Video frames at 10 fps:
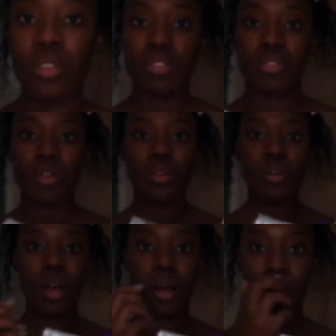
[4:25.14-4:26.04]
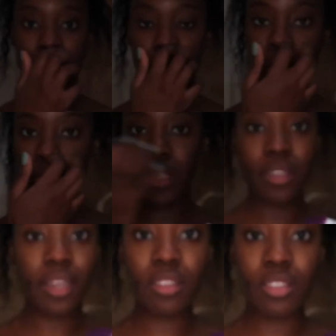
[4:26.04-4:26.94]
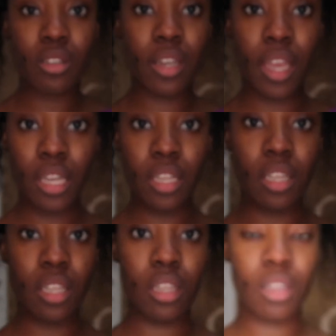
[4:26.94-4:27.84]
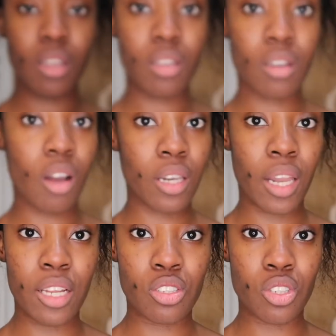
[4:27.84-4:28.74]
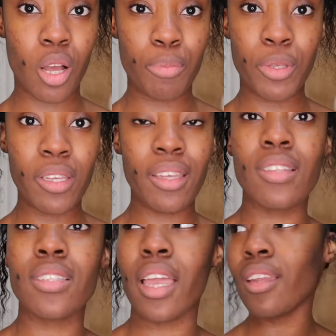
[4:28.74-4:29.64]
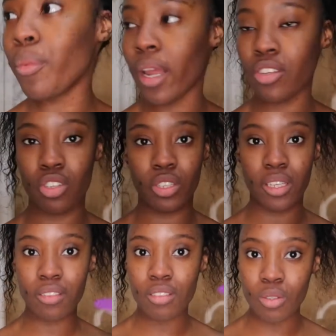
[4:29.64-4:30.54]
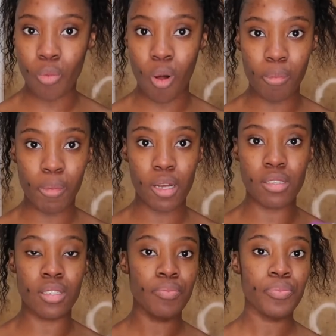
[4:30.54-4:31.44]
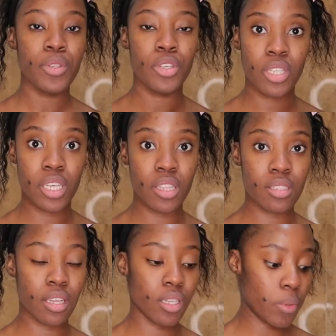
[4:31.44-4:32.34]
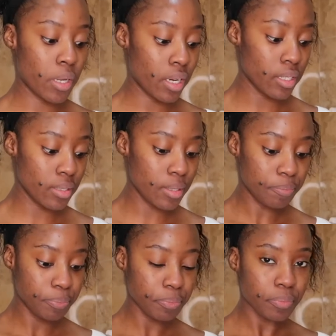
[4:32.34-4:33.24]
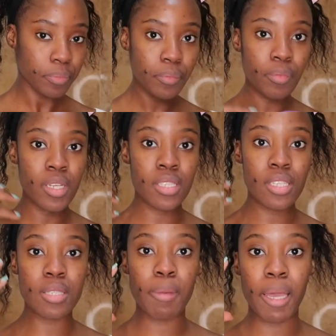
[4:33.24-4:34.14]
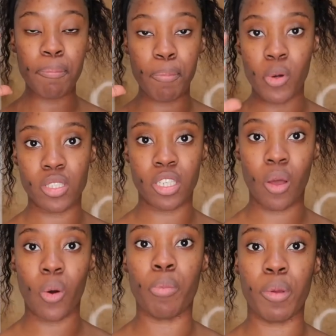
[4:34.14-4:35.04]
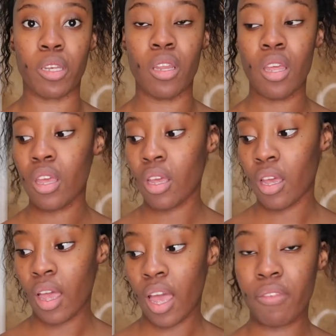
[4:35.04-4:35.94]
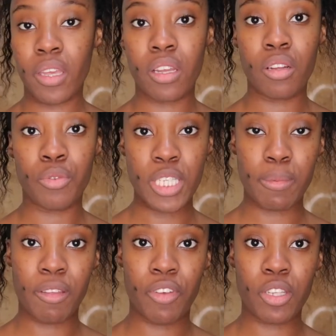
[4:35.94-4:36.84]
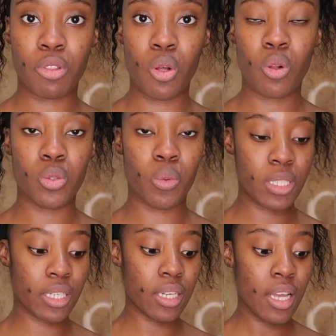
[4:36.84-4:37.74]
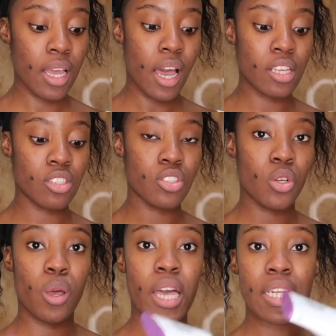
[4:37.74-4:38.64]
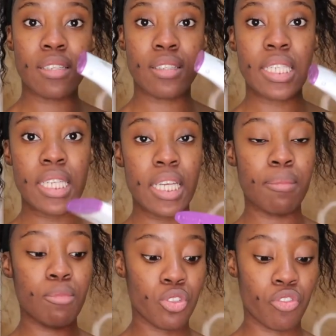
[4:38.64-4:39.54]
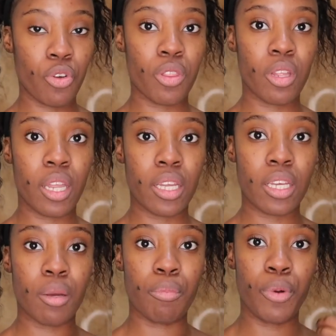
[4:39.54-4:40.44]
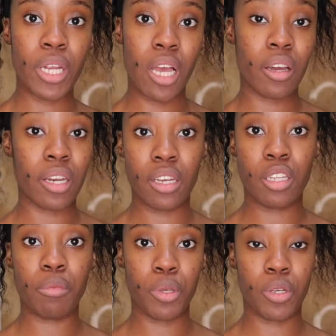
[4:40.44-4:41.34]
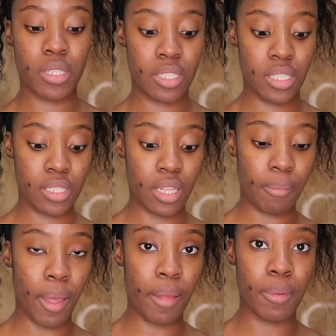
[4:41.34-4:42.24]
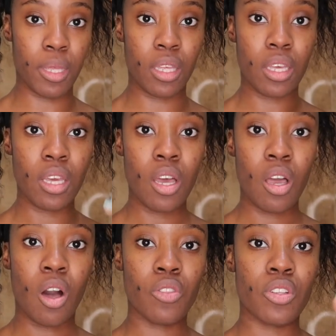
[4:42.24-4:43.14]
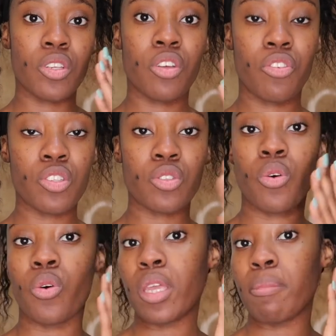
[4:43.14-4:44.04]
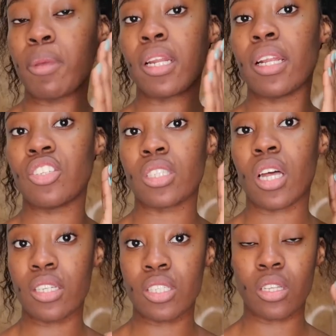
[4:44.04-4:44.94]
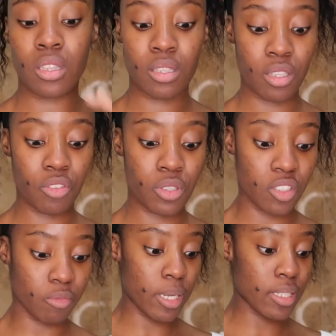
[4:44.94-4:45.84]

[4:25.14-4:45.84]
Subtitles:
So you can get this on any online shop. You can get this anywhere, actually. You can get this in Walmart. You can get this anywhere. And since my pores are not open, having rinsed my face with cold water, I just go ahead and steam to further like bring out any impurities that might be on the surface or immediately just under the surface of my